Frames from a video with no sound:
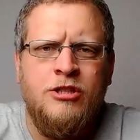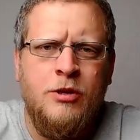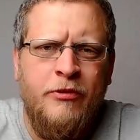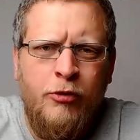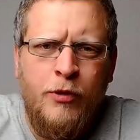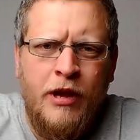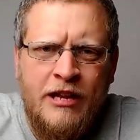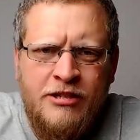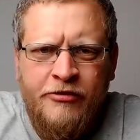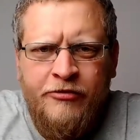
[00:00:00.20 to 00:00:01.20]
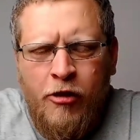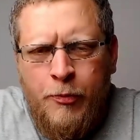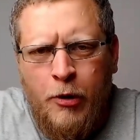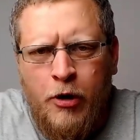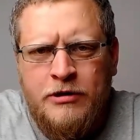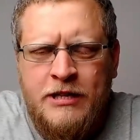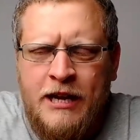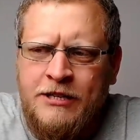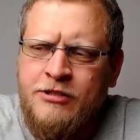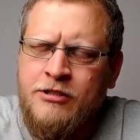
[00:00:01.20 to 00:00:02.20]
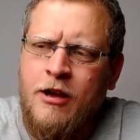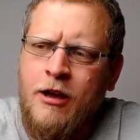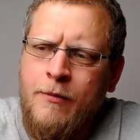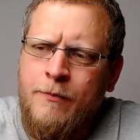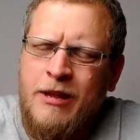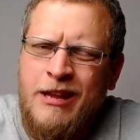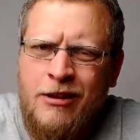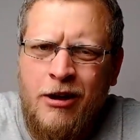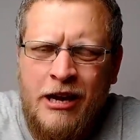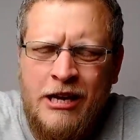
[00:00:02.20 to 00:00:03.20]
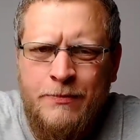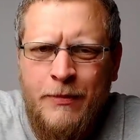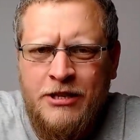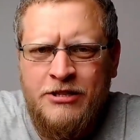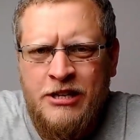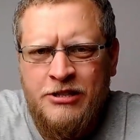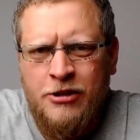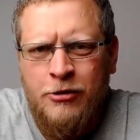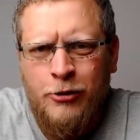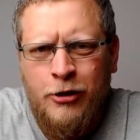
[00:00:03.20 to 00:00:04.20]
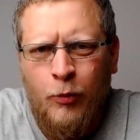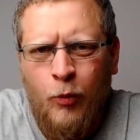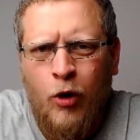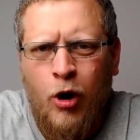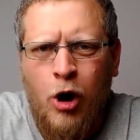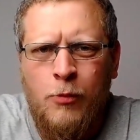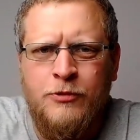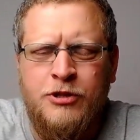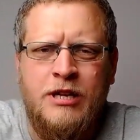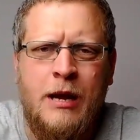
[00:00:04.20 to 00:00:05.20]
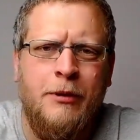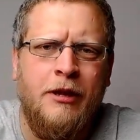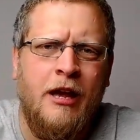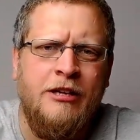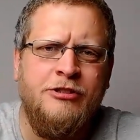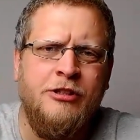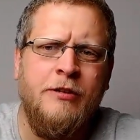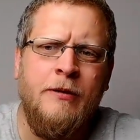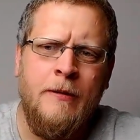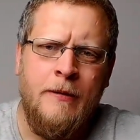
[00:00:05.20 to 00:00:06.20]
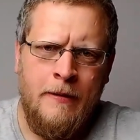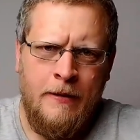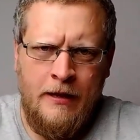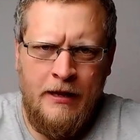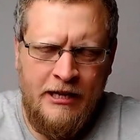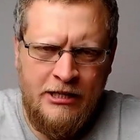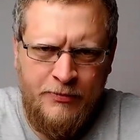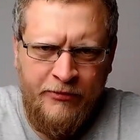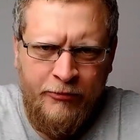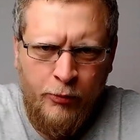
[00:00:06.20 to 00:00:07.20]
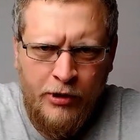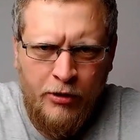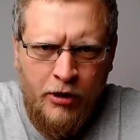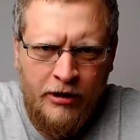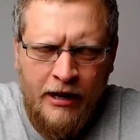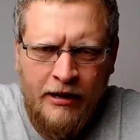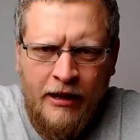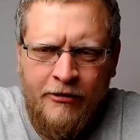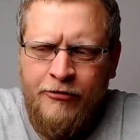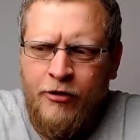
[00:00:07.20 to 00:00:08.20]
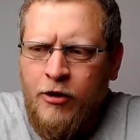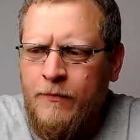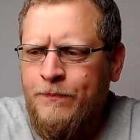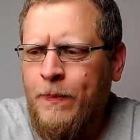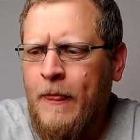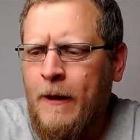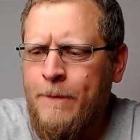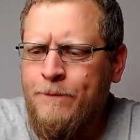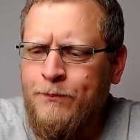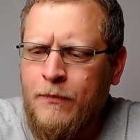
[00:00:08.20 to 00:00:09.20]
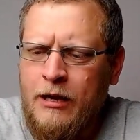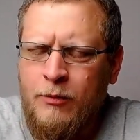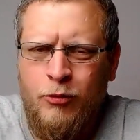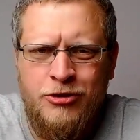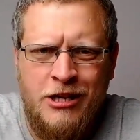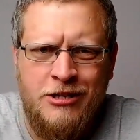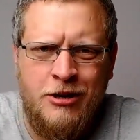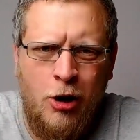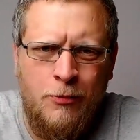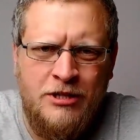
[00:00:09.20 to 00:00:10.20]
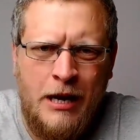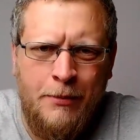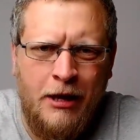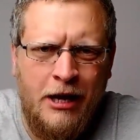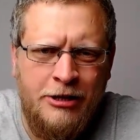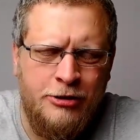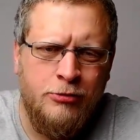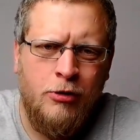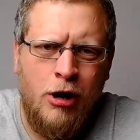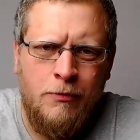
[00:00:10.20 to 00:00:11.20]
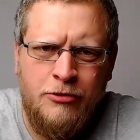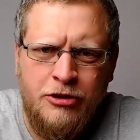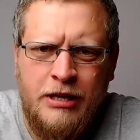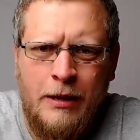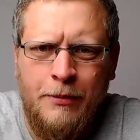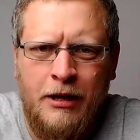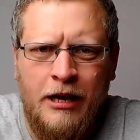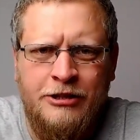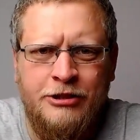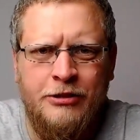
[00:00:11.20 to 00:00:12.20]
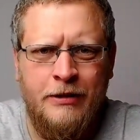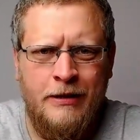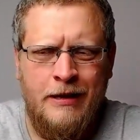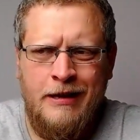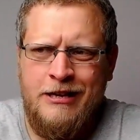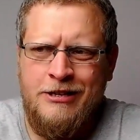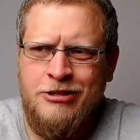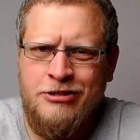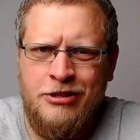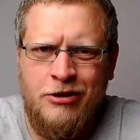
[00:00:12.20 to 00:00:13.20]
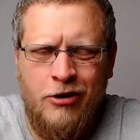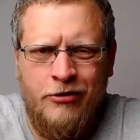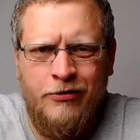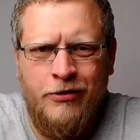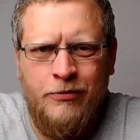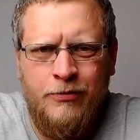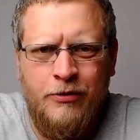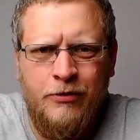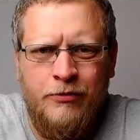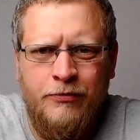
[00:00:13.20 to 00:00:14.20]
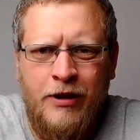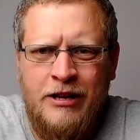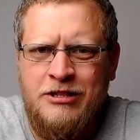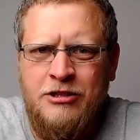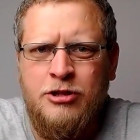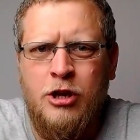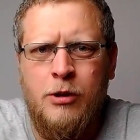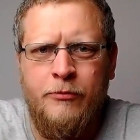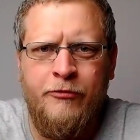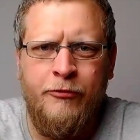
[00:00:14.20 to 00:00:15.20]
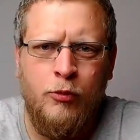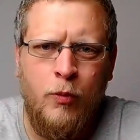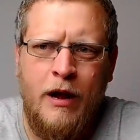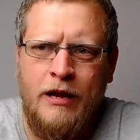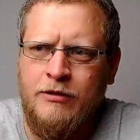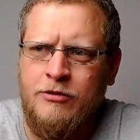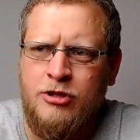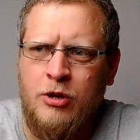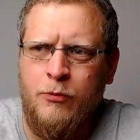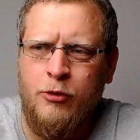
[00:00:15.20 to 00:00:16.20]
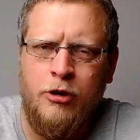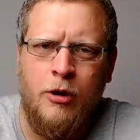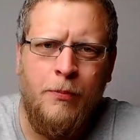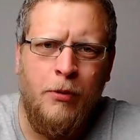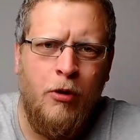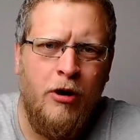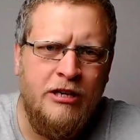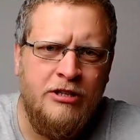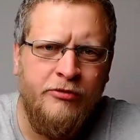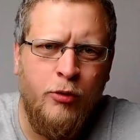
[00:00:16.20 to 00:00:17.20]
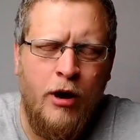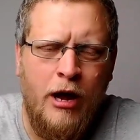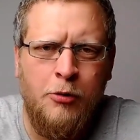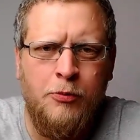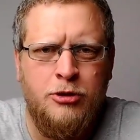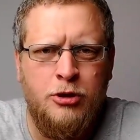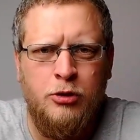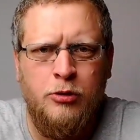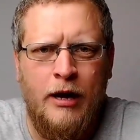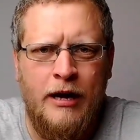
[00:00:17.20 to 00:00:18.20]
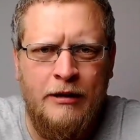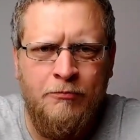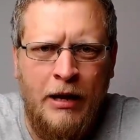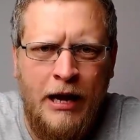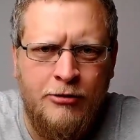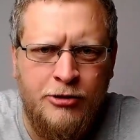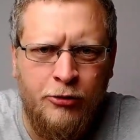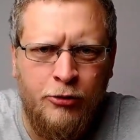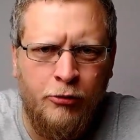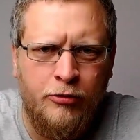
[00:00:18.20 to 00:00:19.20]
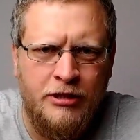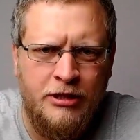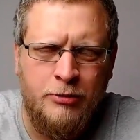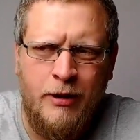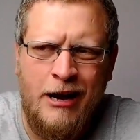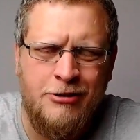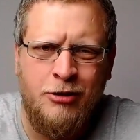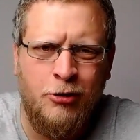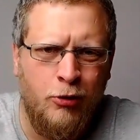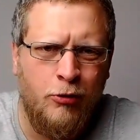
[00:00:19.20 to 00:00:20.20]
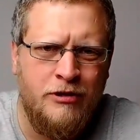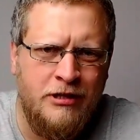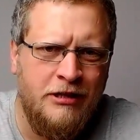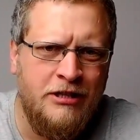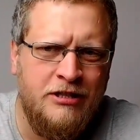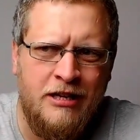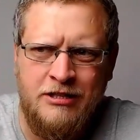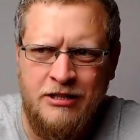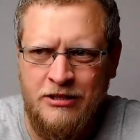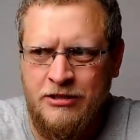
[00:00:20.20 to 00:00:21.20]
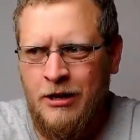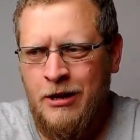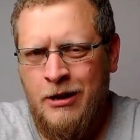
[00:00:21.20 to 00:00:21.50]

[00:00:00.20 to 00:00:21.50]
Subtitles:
So before we get into the five-part test, I guess it makes sense to look at what a homelessness application is before we kind of get that far. And in one sense, homeless application or homelessness application is just the kind of the fancy term for when someone applies for help to a housing authority. So a housing authority in this sense is